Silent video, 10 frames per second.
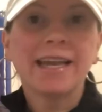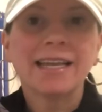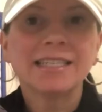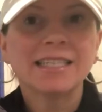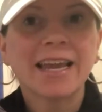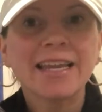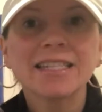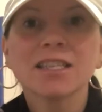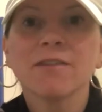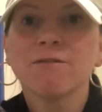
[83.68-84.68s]
and today
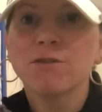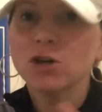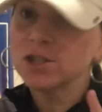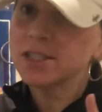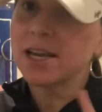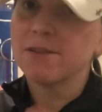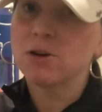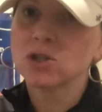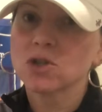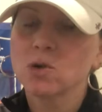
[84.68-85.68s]
is the first day of
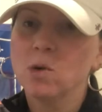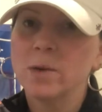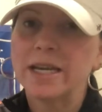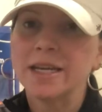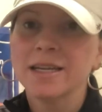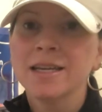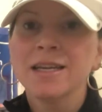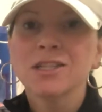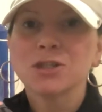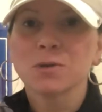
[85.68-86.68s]
our school week.
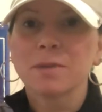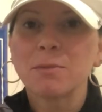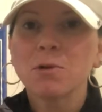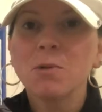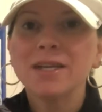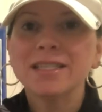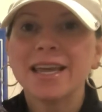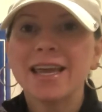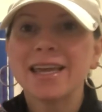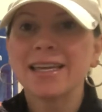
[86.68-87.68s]
Do you remember what
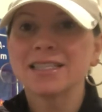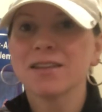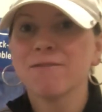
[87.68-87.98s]
day is the